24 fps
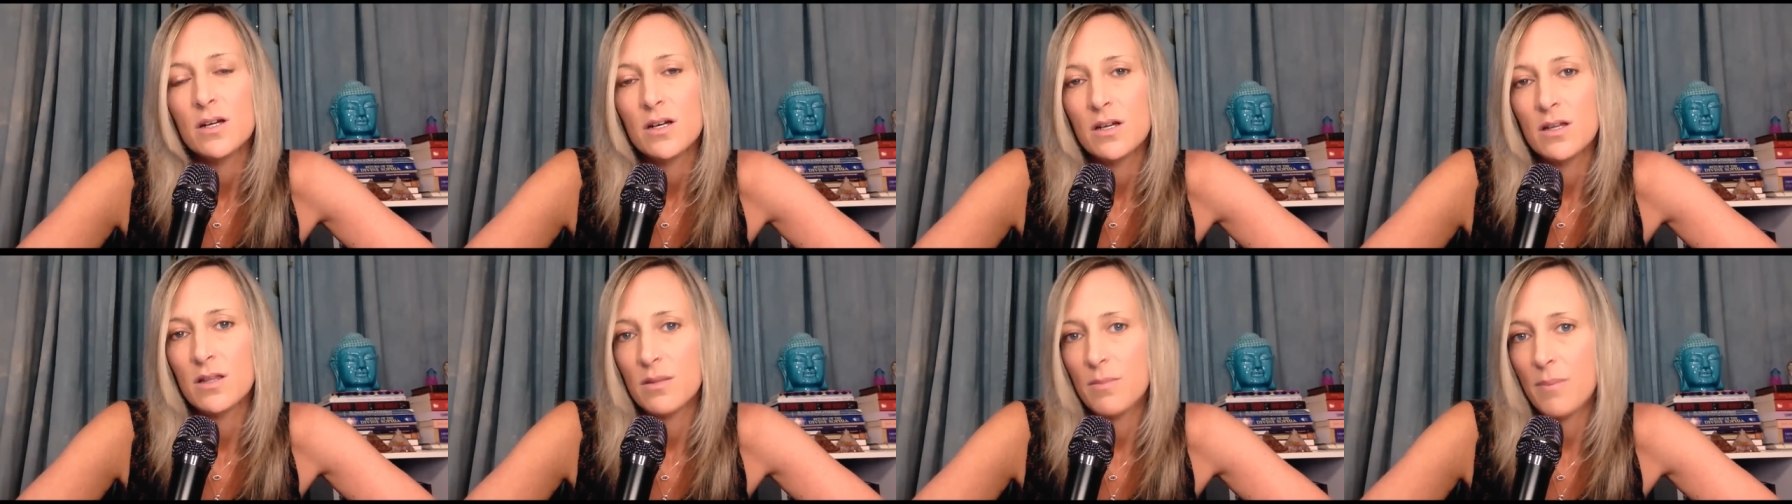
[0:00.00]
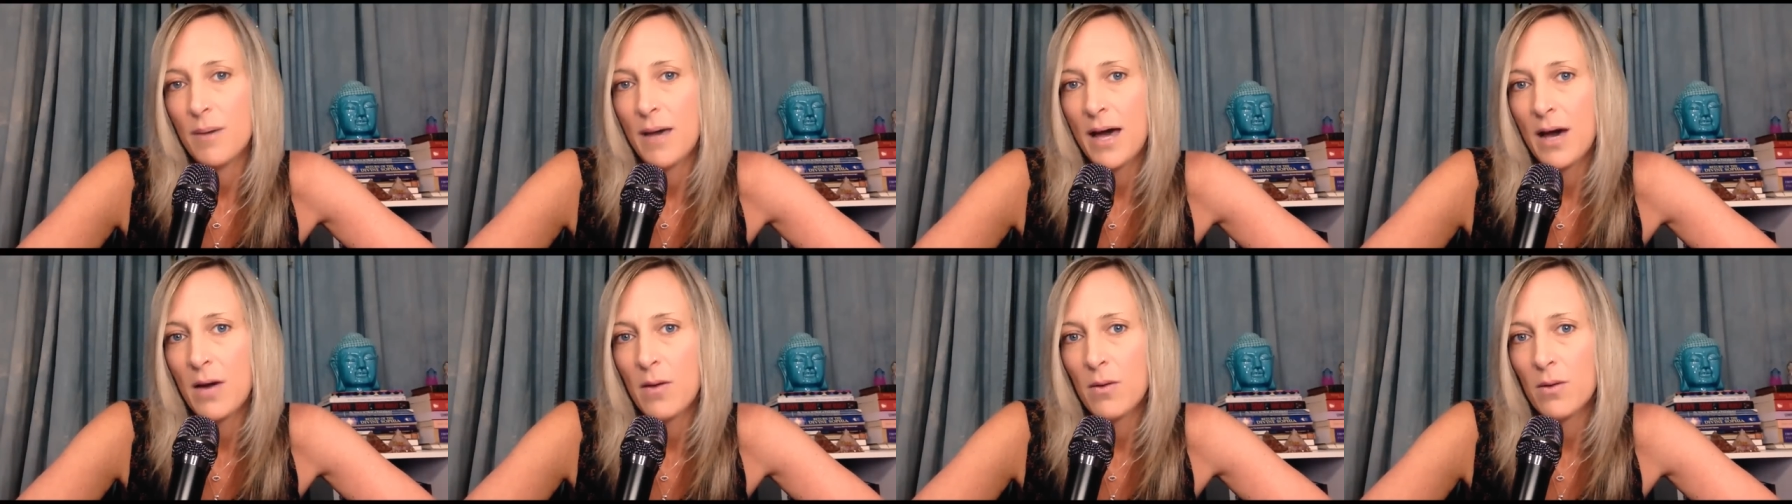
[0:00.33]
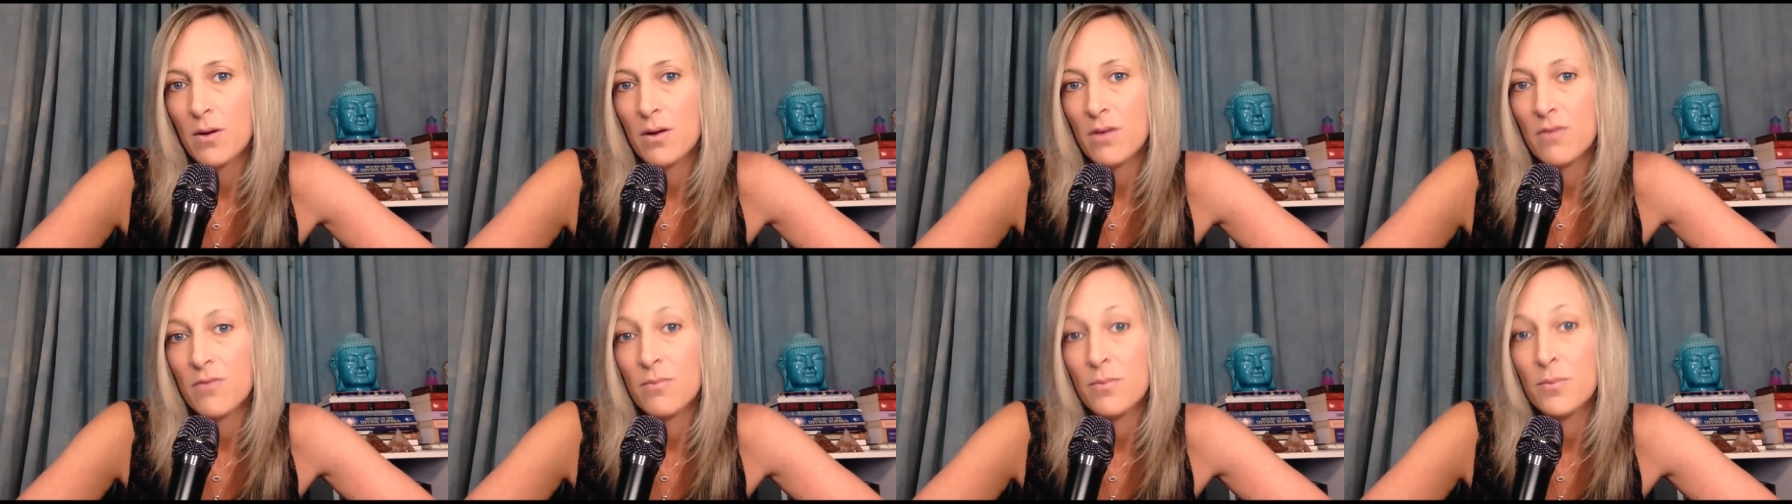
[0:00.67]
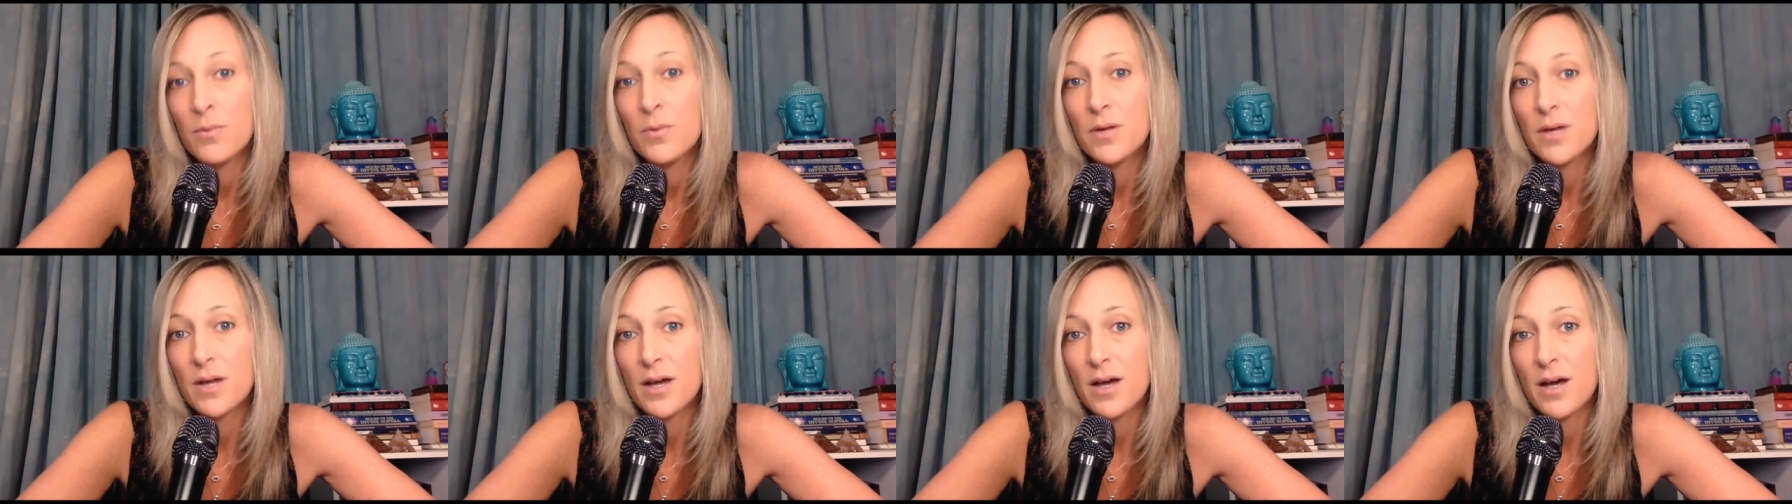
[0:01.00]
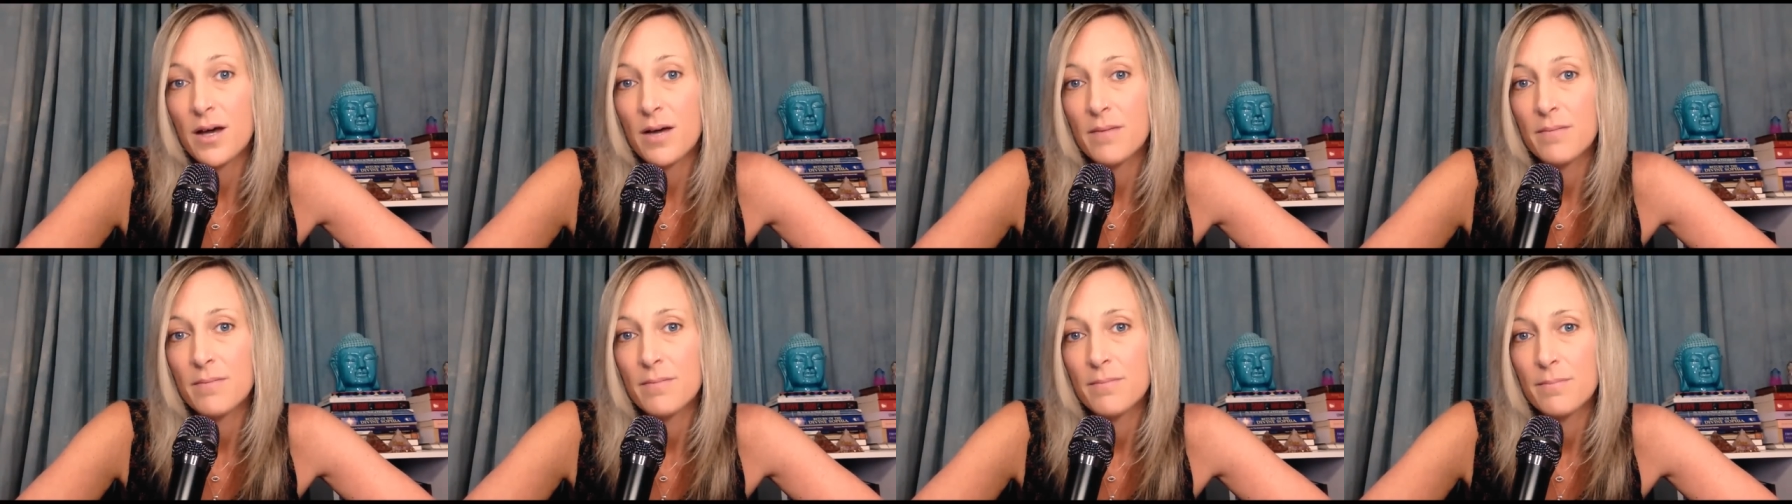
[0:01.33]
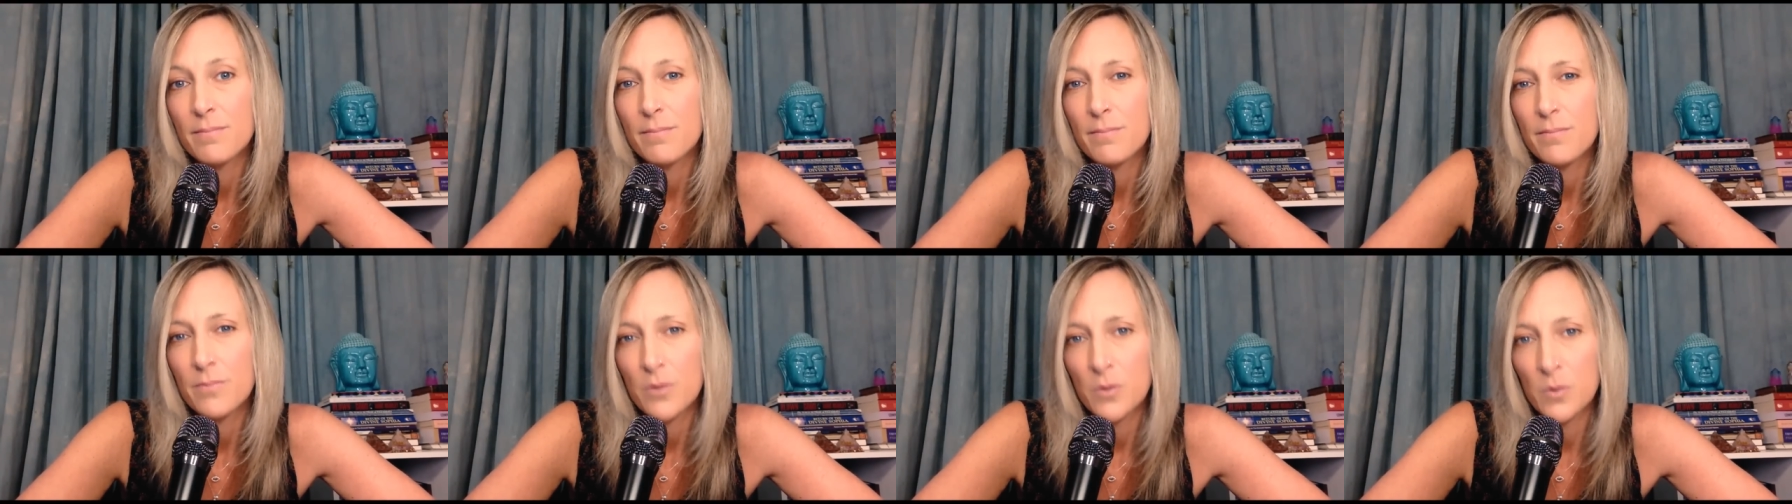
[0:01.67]
the power of Boudica,
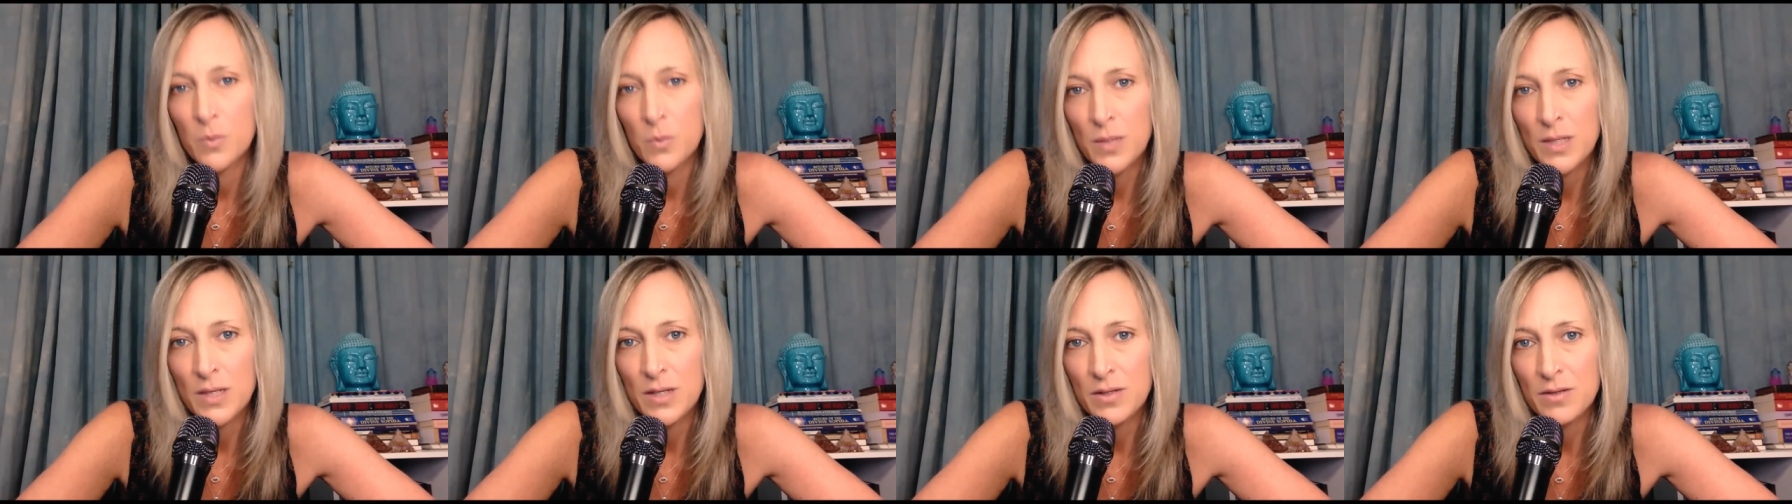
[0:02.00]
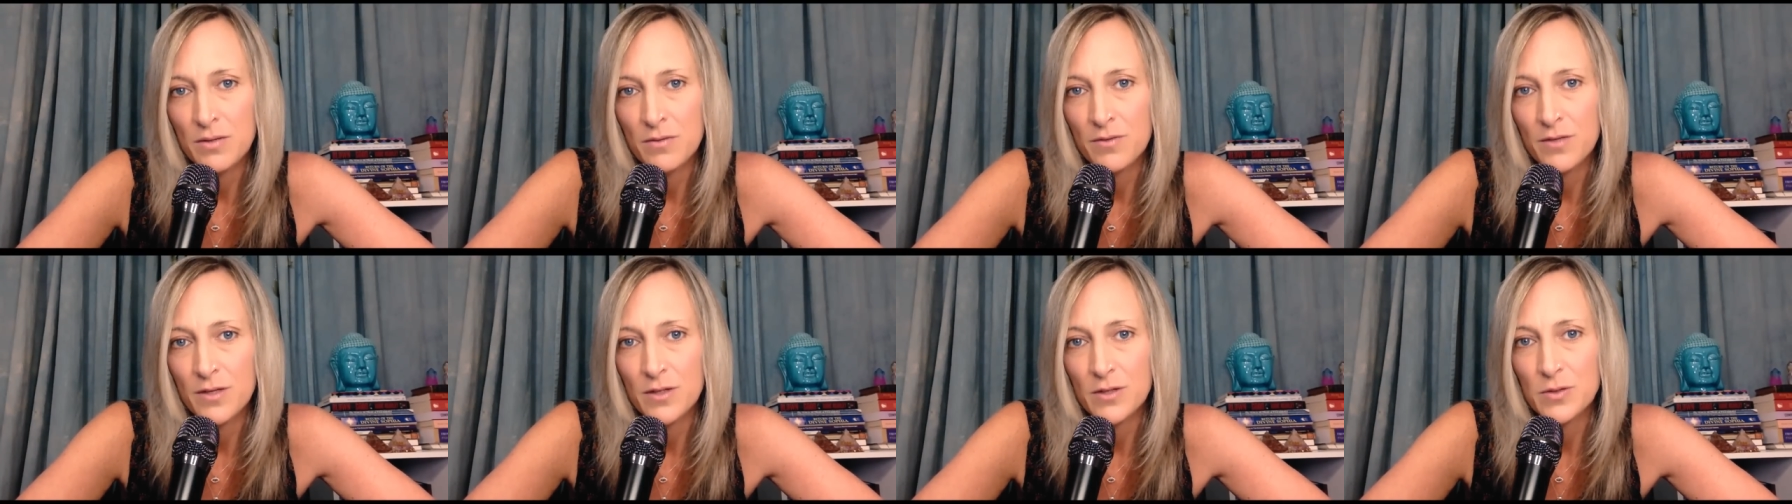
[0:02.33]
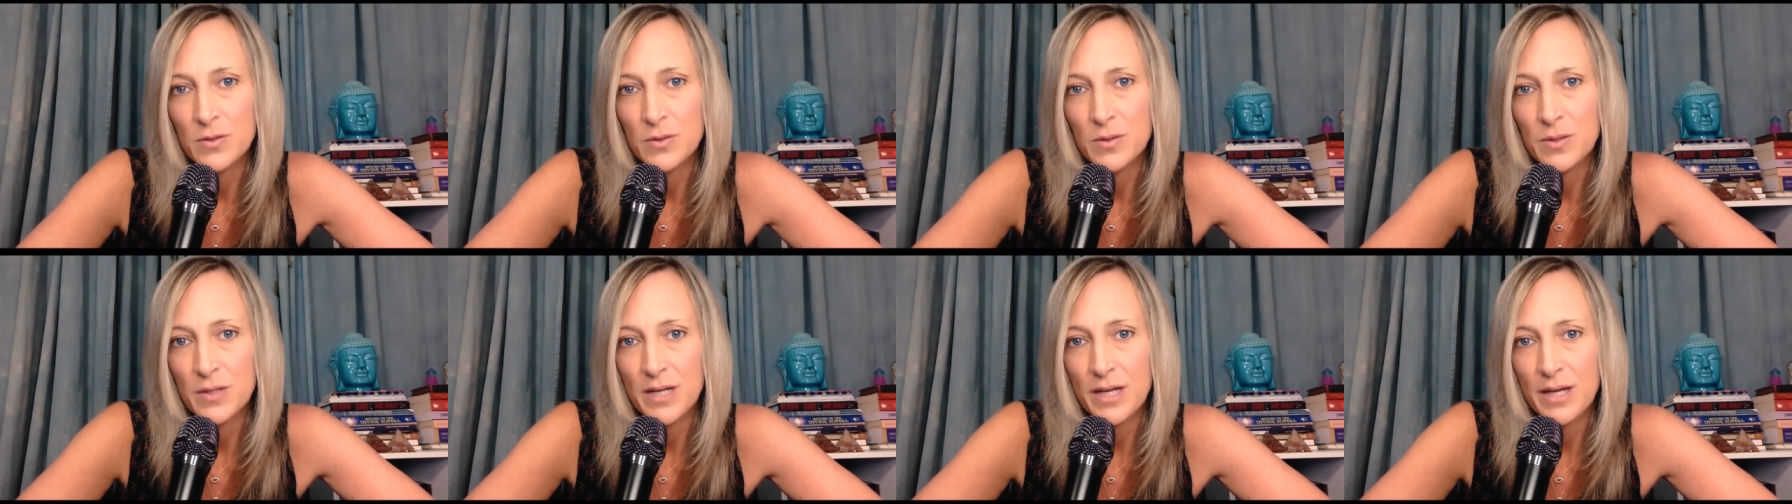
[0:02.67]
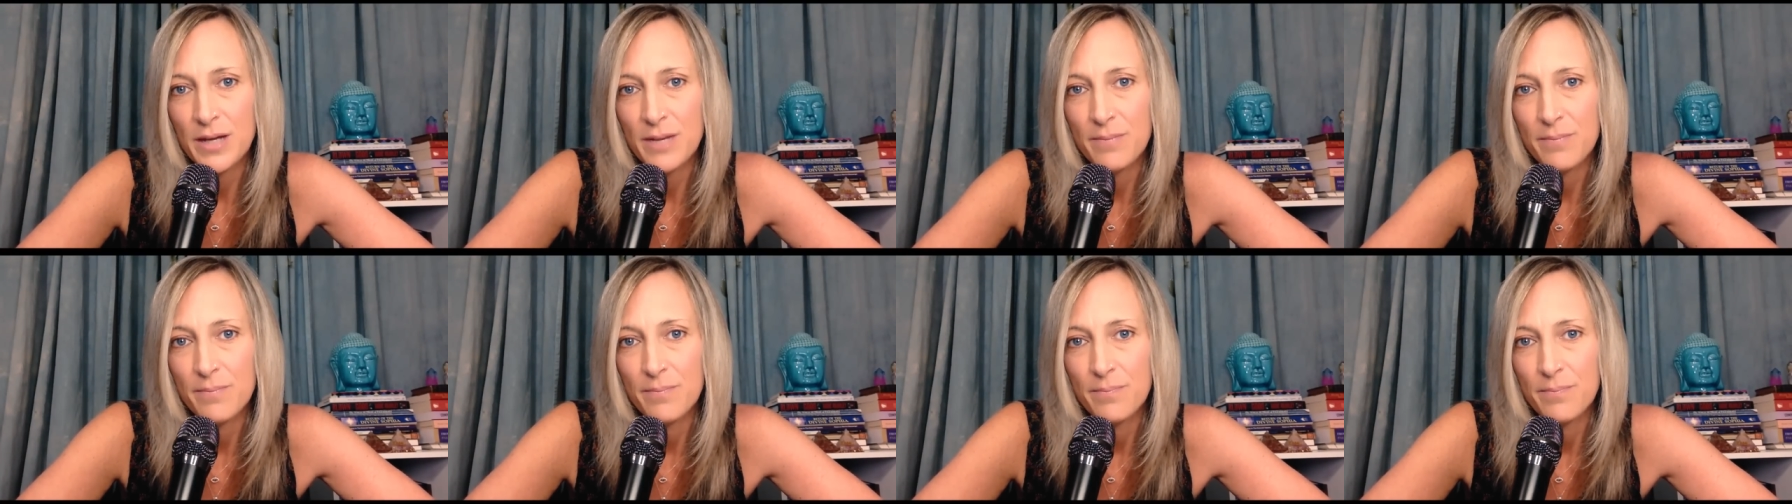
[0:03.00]
the real Victoria.